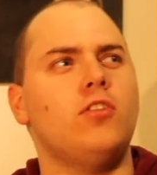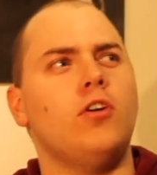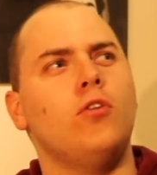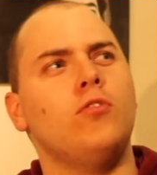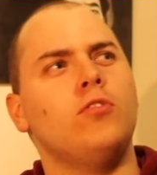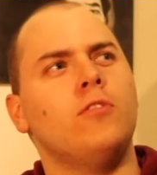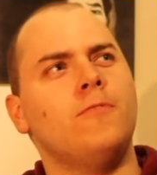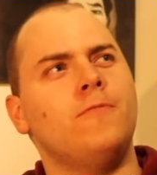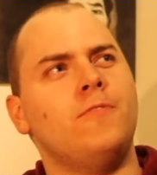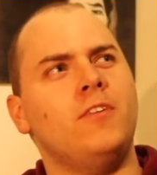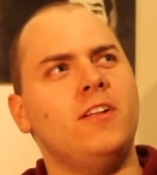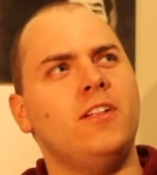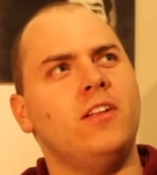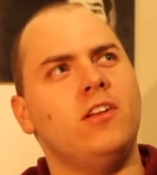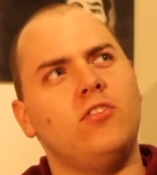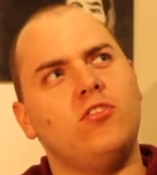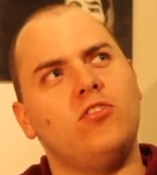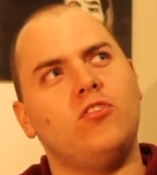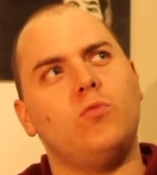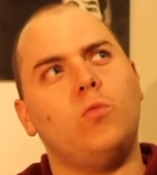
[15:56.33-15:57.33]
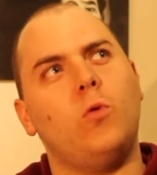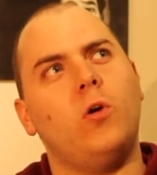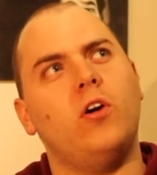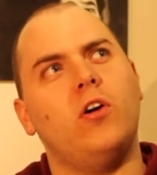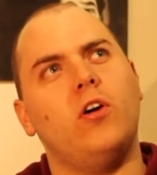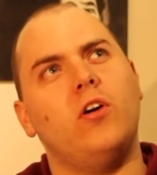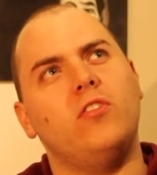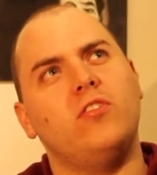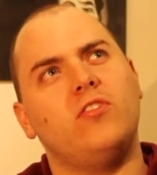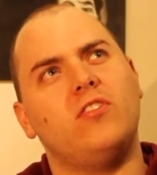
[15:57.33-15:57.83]
though the villains
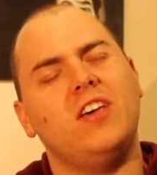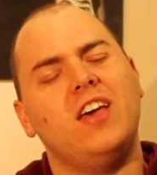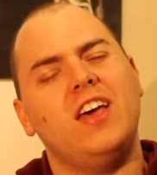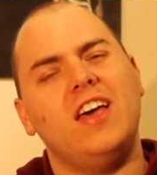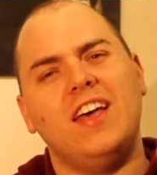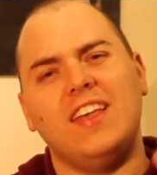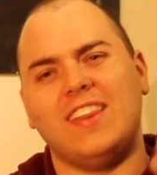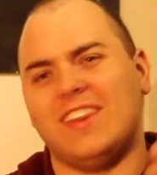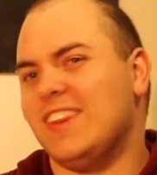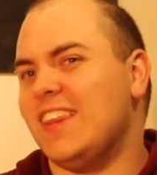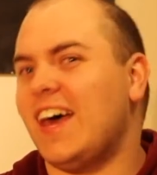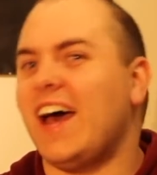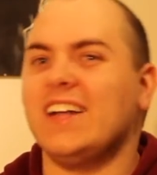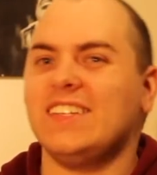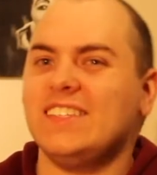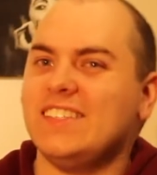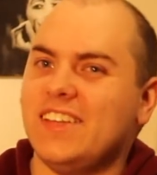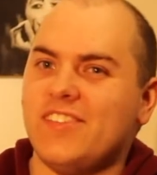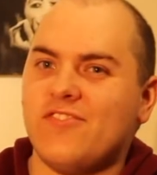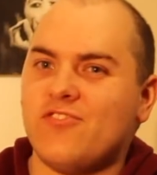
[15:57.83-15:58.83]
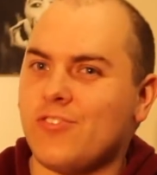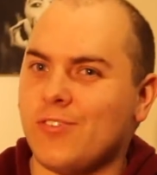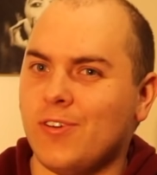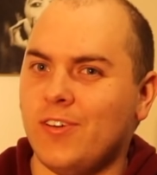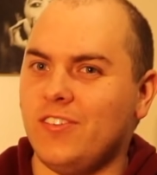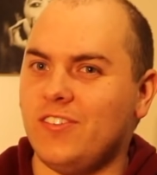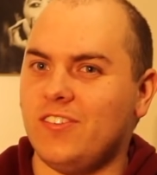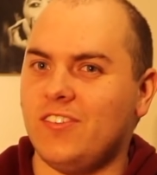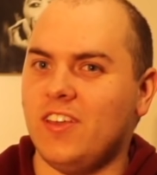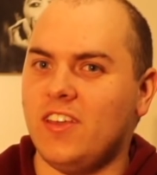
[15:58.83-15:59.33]
weren't that
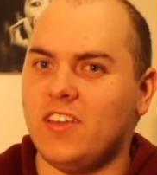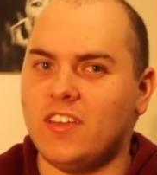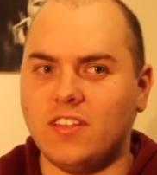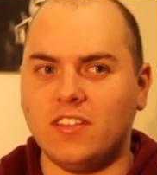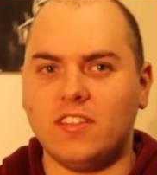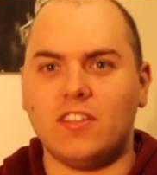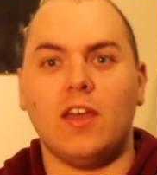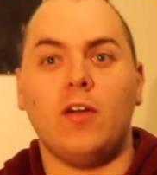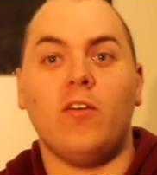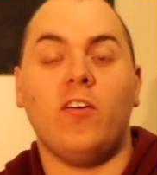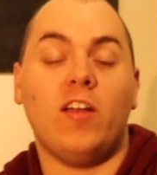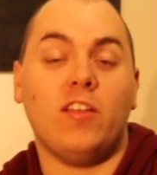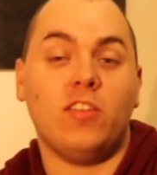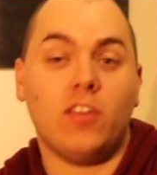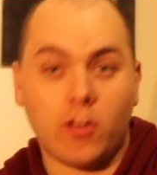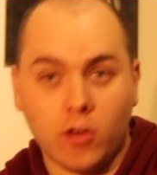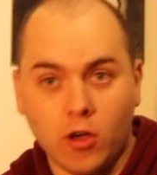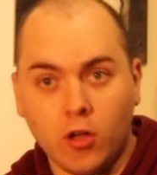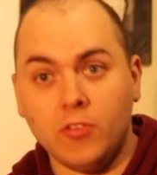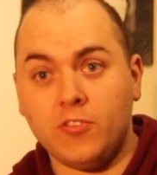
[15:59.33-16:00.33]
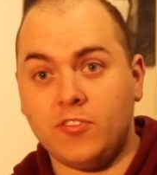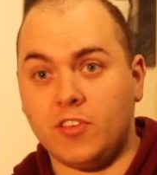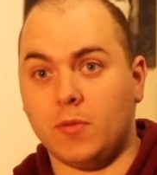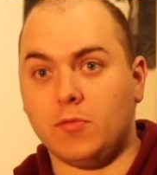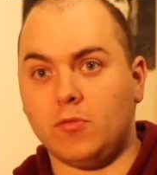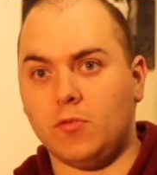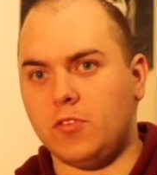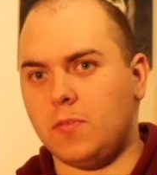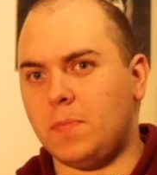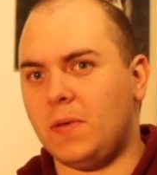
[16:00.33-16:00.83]
interesting. The
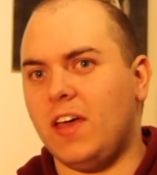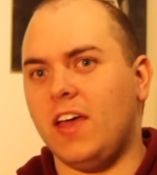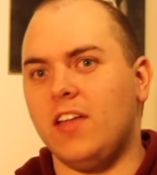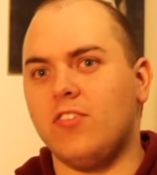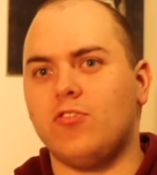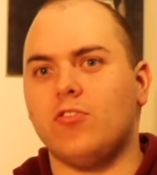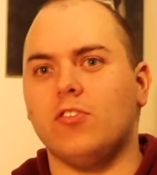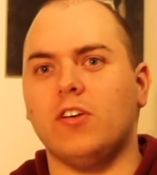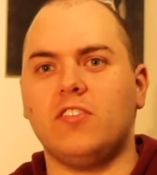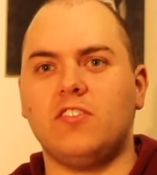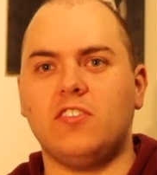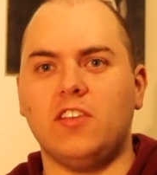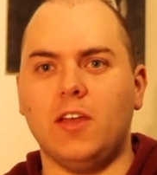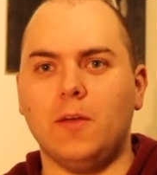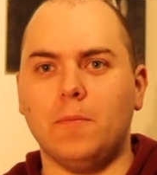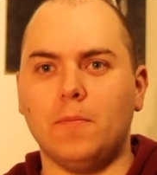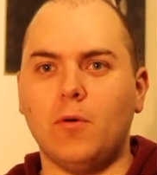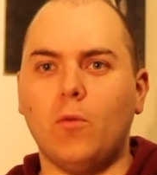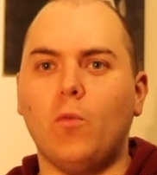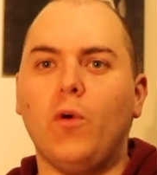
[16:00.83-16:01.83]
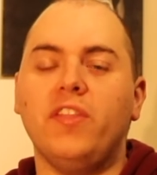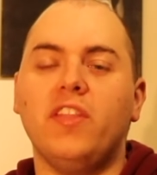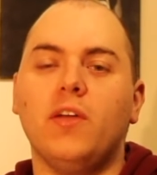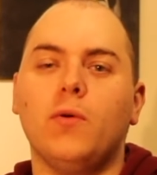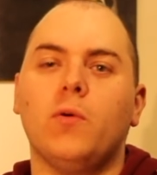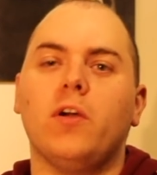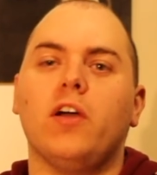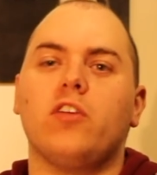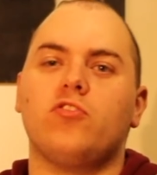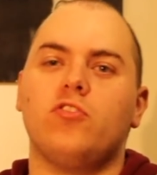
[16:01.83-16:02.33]
concept was a bit interesting, but when they
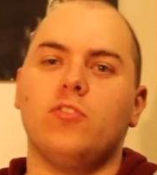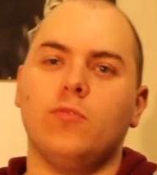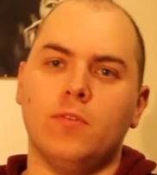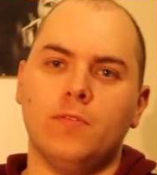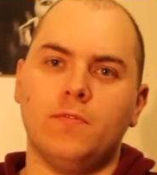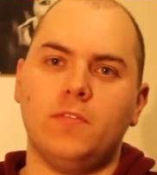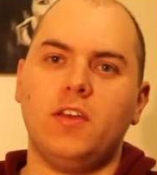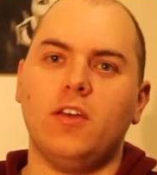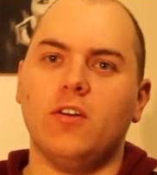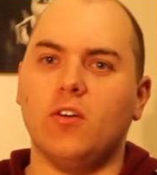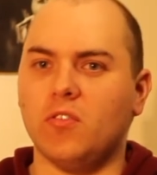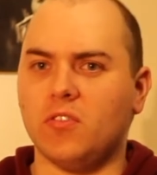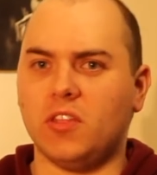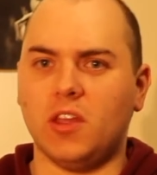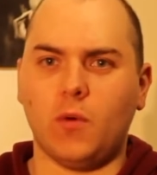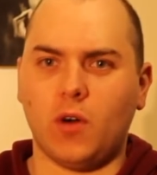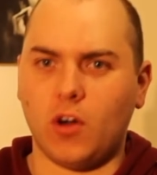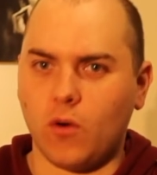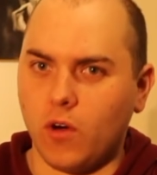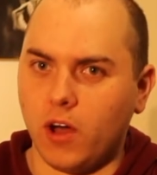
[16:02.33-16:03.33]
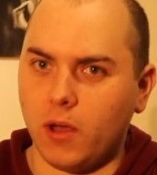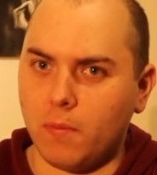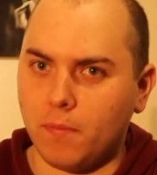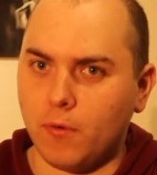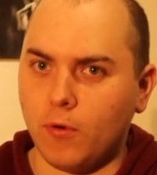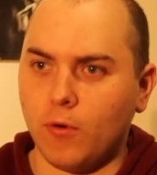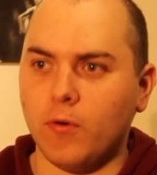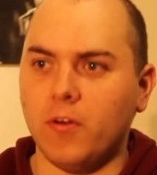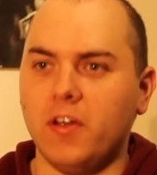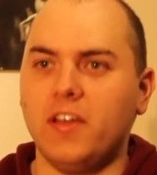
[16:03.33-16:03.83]
were actually revealed, they were quite
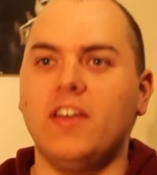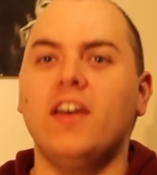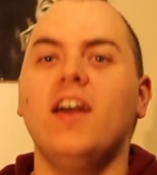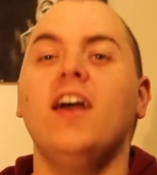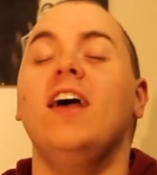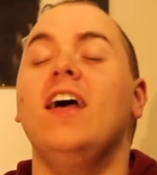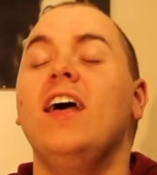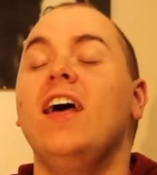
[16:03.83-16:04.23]
boring.